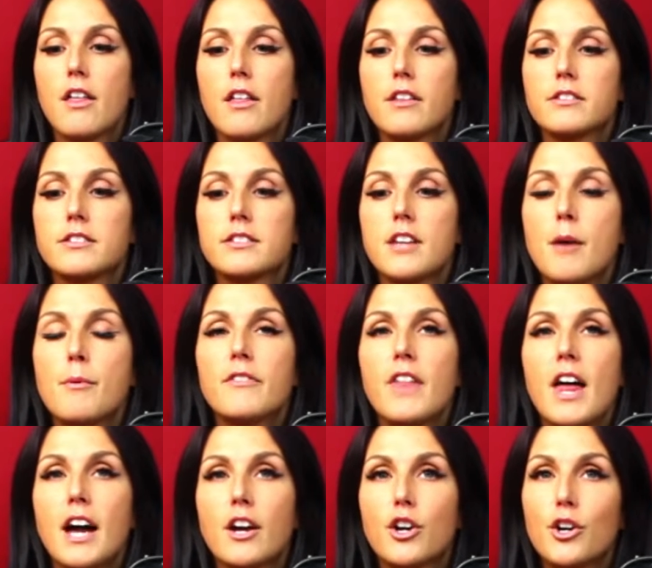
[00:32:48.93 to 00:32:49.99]
some of
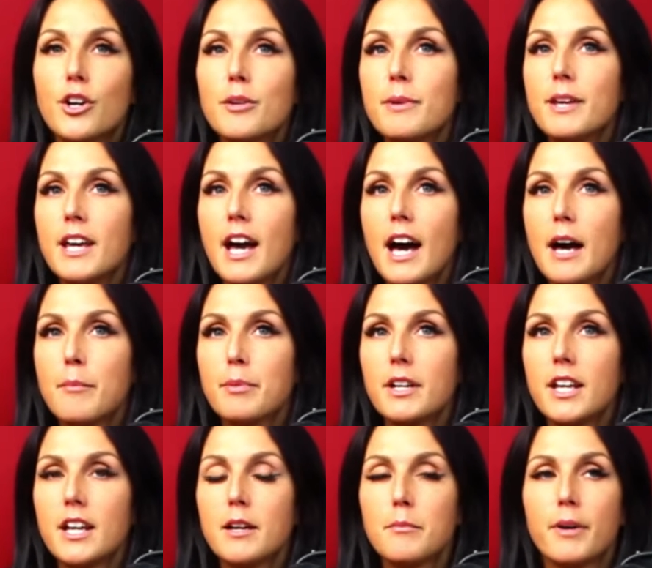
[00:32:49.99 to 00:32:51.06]
that could be
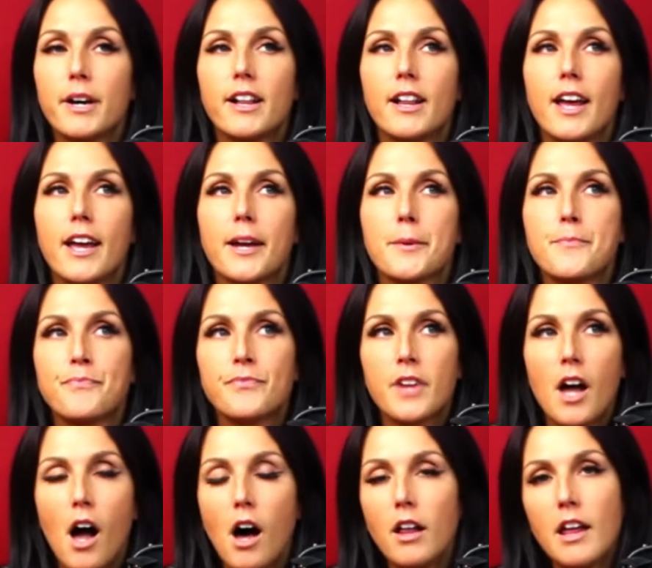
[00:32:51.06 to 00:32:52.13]
happening, but like
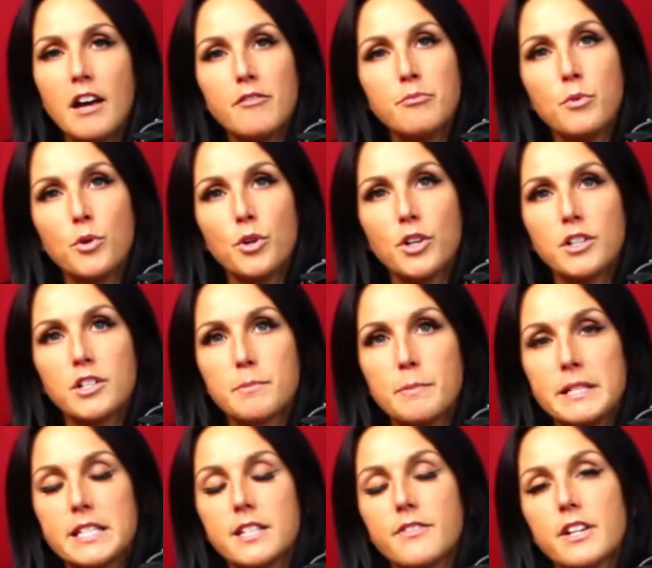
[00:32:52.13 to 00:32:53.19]
I'll have more
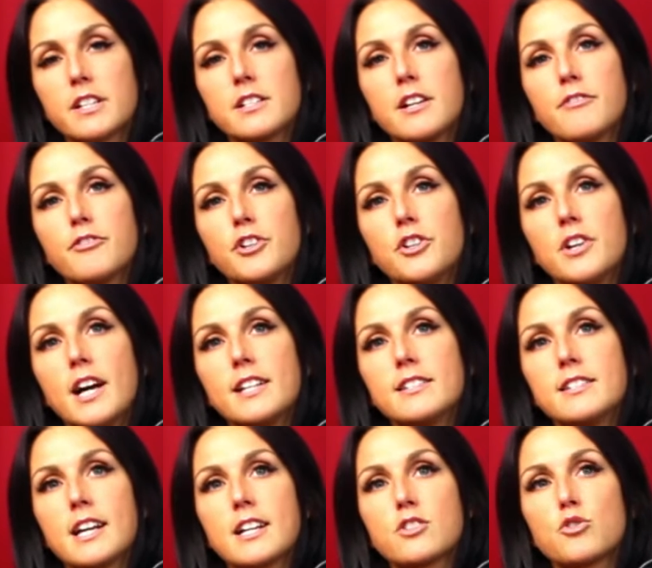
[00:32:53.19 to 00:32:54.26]
specific stuff for you guys
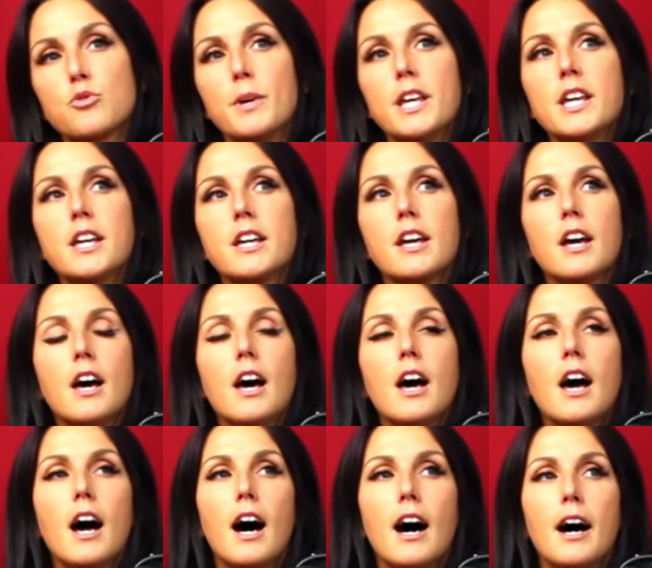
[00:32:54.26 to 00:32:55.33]
next week.
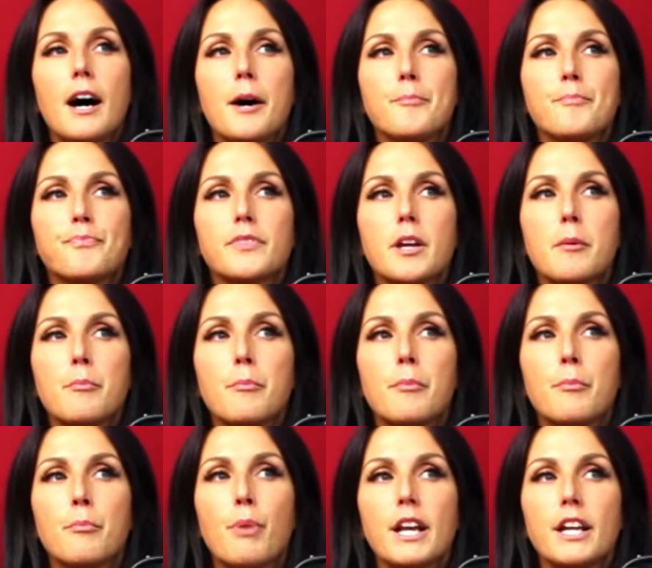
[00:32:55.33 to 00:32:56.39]

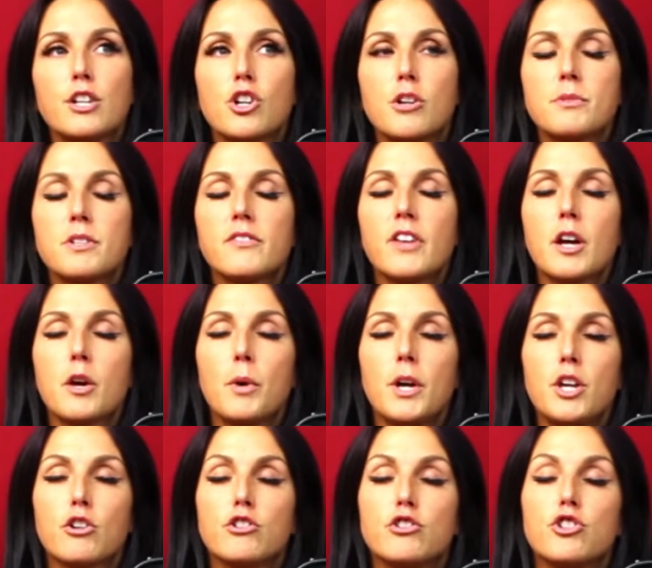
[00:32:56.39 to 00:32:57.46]
But in terms of like what you
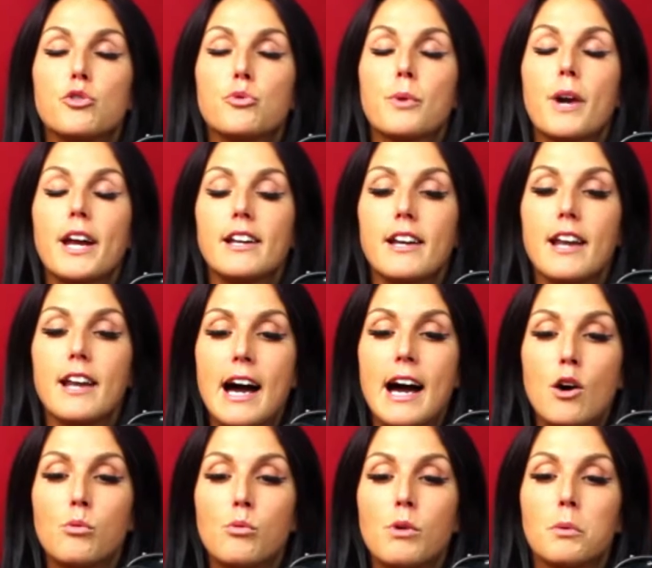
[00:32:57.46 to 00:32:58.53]
can do right now
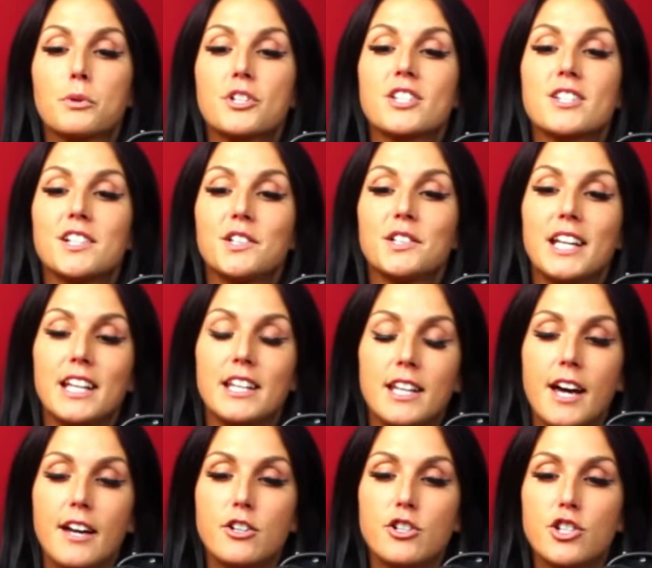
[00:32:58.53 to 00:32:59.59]
while we're still in the
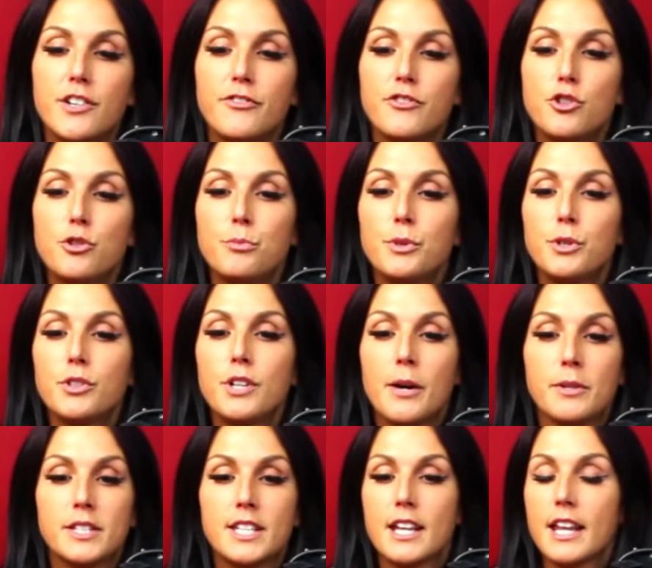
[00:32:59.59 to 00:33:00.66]
energy of new moon, I
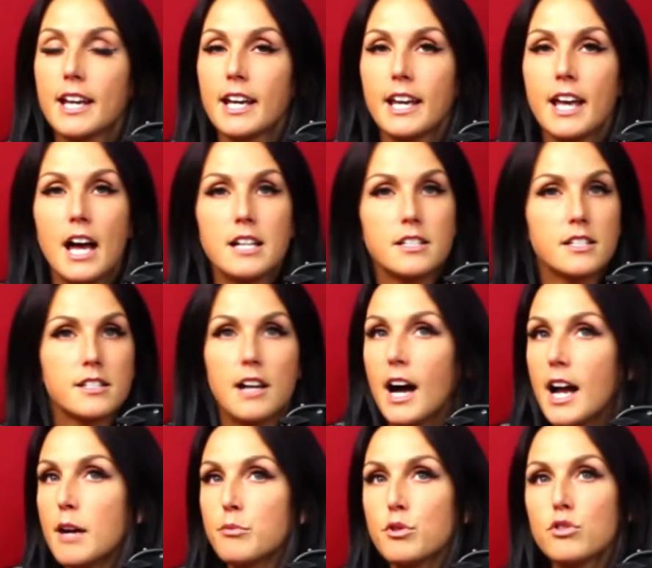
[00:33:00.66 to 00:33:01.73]
would say like, again, just
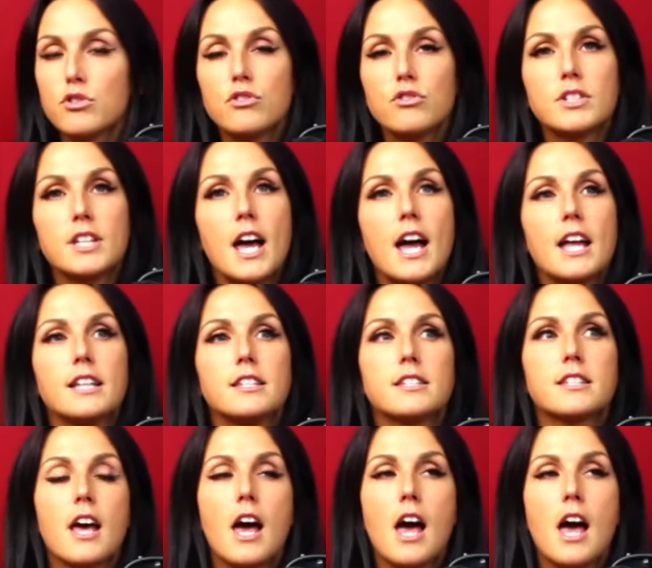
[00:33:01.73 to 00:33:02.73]
tie up those loose ends.